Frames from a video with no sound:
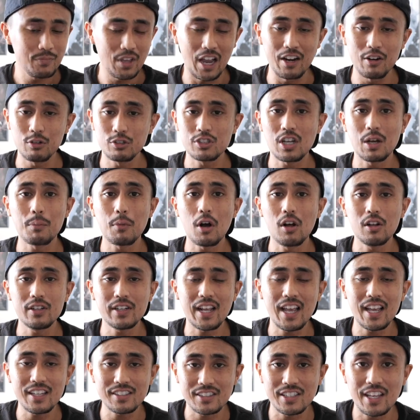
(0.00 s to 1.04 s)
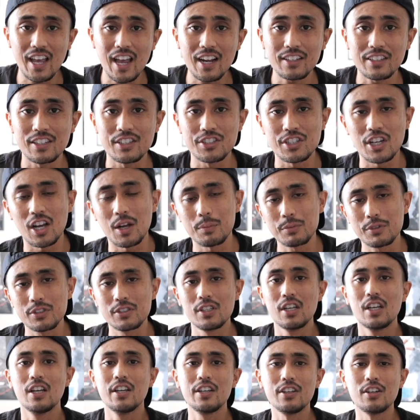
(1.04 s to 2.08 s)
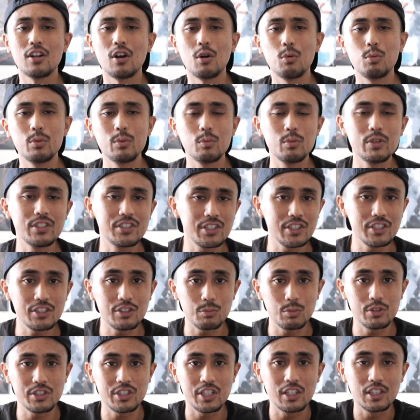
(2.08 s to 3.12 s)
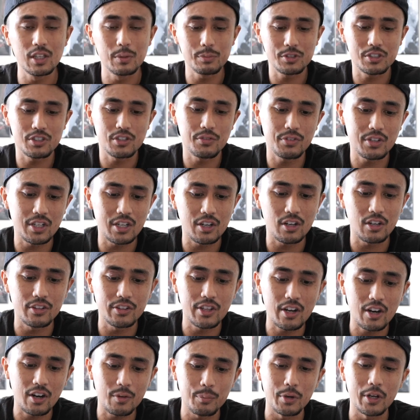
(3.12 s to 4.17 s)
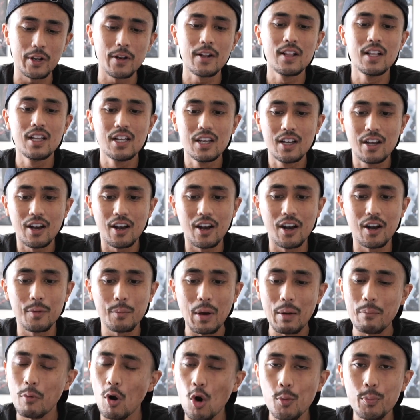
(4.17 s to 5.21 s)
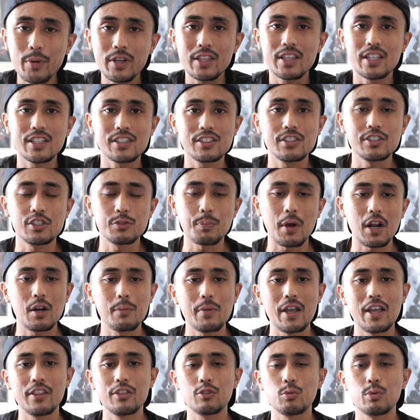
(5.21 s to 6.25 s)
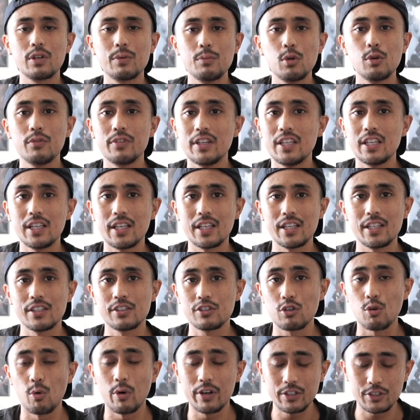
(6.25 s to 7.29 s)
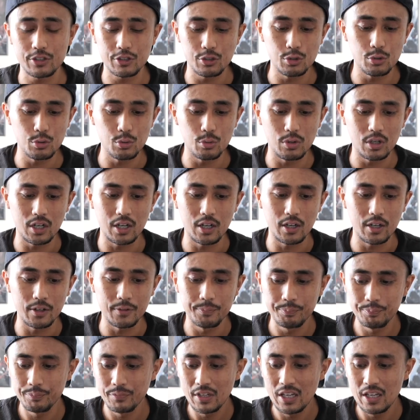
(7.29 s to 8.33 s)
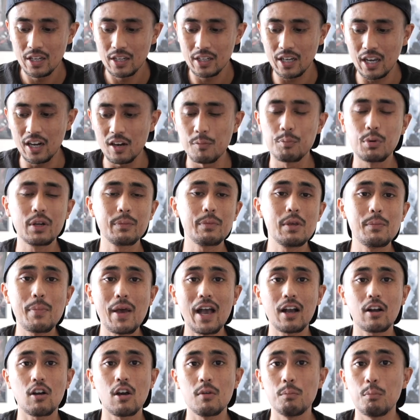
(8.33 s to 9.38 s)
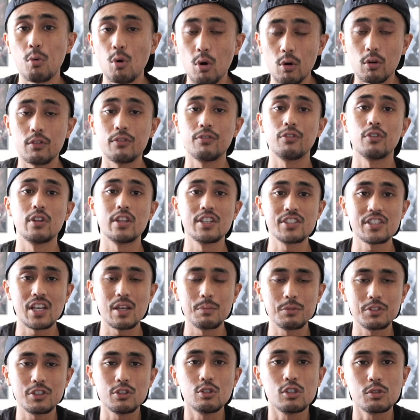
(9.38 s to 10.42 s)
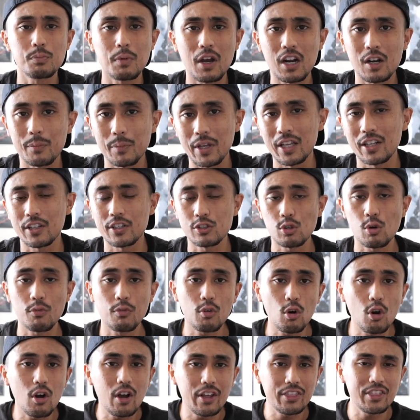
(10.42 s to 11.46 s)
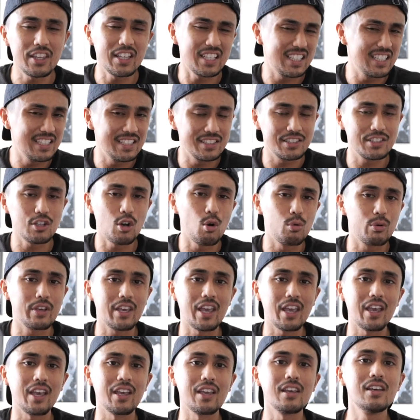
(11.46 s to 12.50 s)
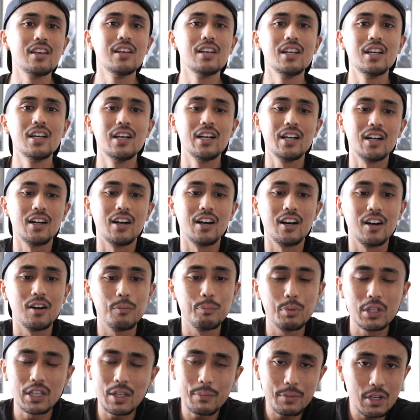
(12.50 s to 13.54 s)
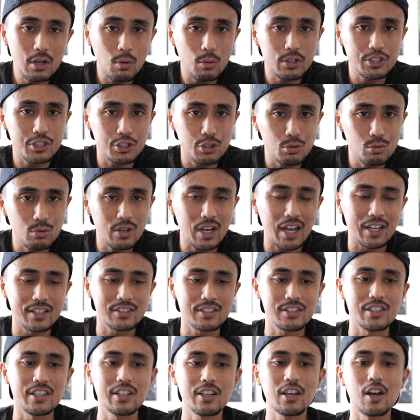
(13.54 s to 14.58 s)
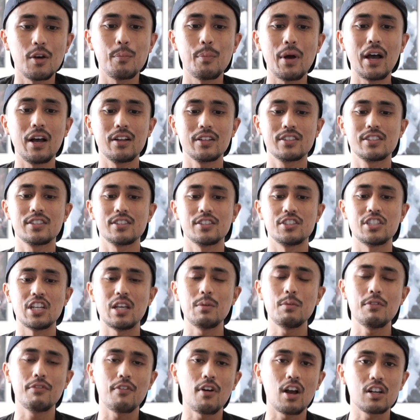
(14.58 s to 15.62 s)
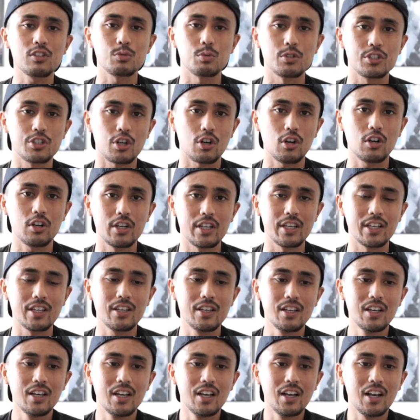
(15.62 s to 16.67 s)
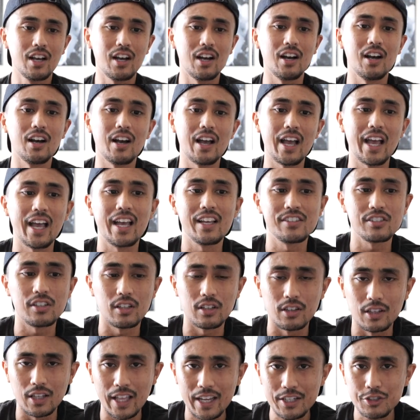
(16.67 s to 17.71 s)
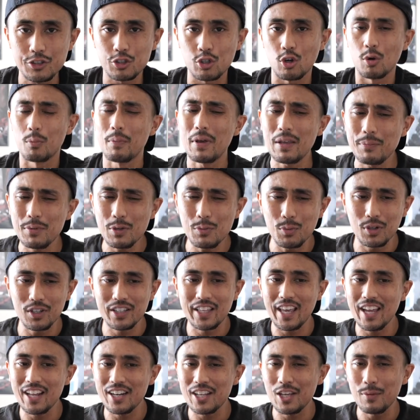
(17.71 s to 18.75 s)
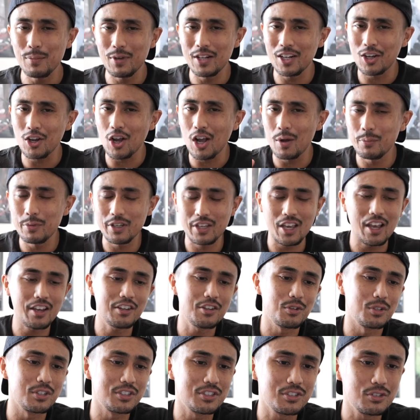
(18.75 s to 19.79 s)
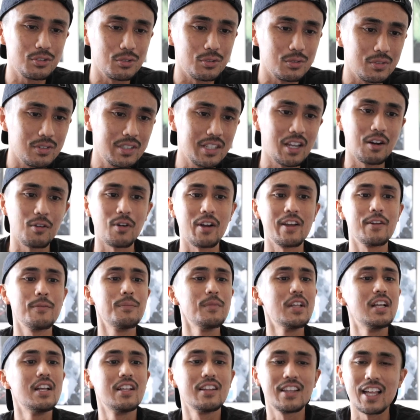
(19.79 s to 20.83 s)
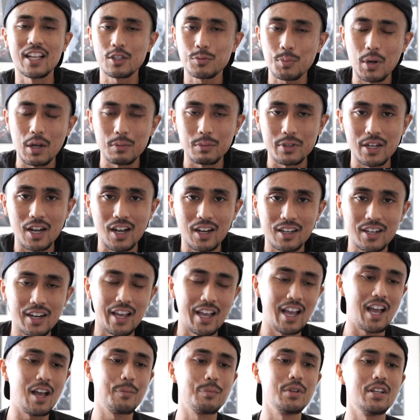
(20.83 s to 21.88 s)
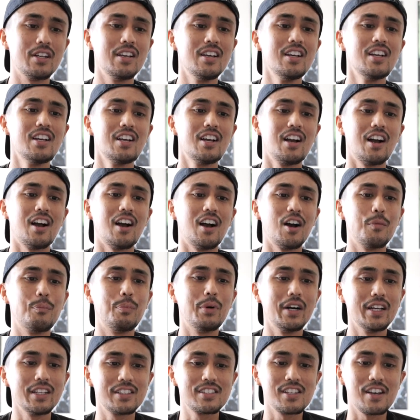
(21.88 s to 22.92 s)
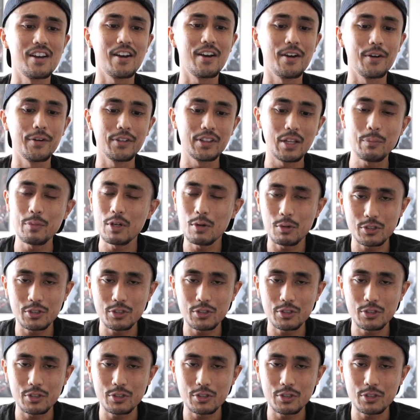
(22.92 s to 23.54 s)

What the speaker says: I know Tom Holland has the acting chops. You know, we see glimpses of it here and there, but I'm hoping this Spider-Man 3 movie is going to kind of bring me back on board for this MCU Spider-Man, because overall, I think he's okay. But let me know what you guys think about Jamie Foxx returning as Electro. Maybe we'll get him in a comic accurate suit. Yeah, right. That's probably not going to happen. But let me know